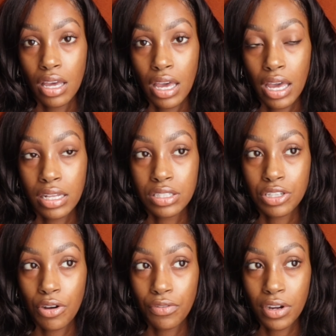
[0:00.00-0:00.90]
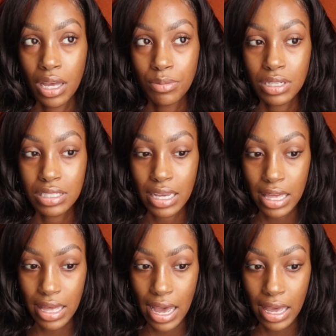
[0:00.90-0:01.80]
And so for him to say
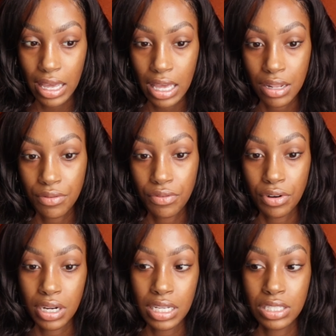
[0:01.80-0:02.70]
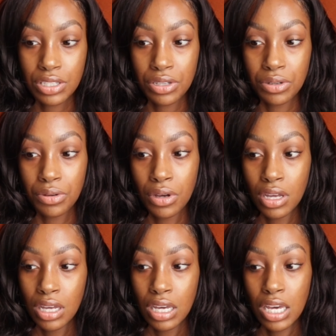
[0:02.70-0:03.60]
that, and for it
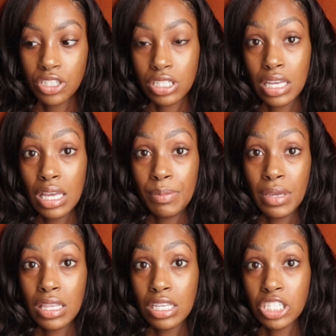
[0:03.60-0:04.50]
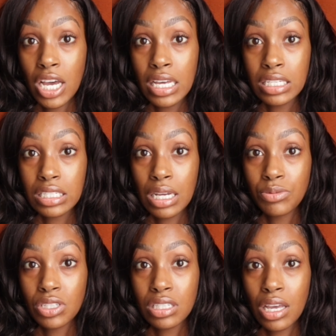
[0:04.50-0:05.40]
just hit me in the chest.
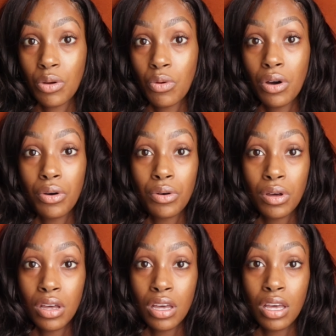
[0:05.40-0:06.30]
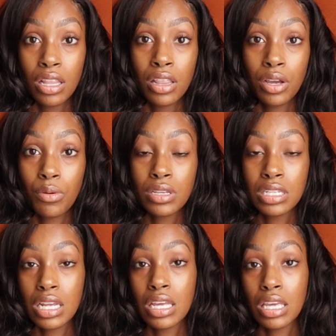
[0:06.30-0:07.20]
I'm just like, whoa. There
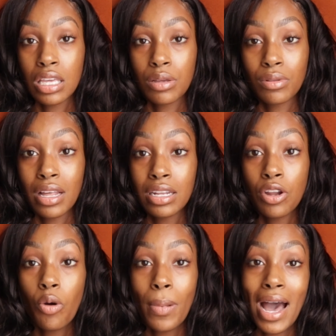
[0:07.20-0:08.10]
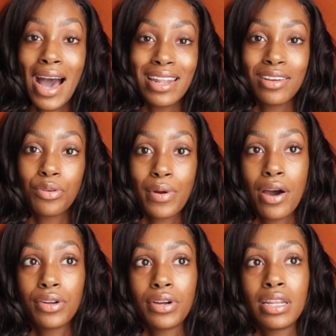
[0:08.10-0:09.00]
wasn't any, no padding
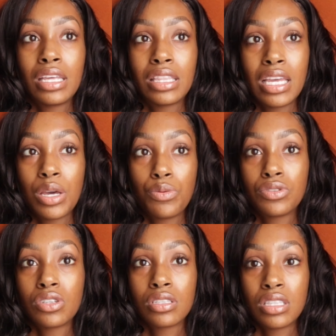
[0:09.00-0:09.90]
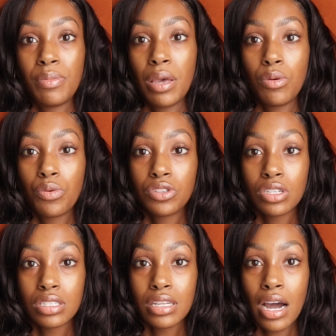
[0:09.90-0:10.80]
around or anything. It was just the baby would
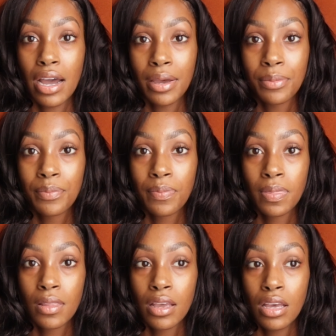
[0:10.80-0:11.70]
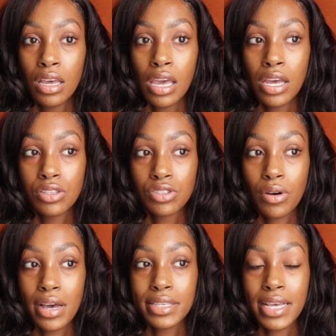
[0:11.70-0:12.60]
just die. And
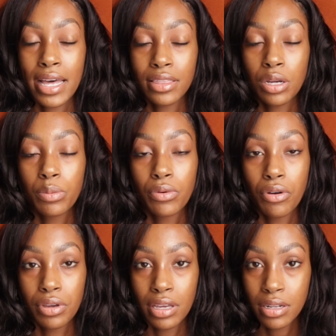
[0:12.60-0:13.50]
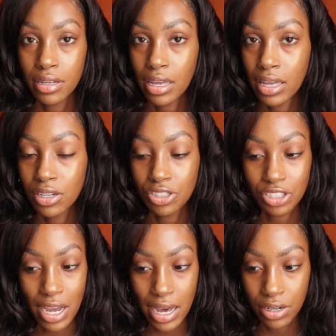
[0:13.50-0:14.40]
so I sat there broken and
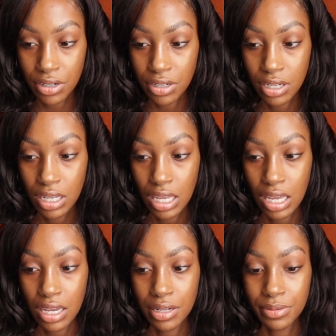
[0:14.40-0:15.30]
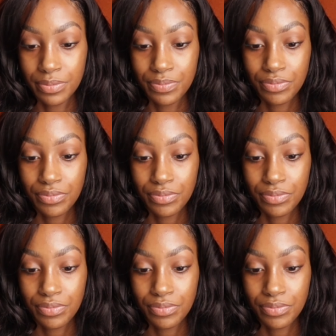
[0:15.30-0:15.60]
shattered, and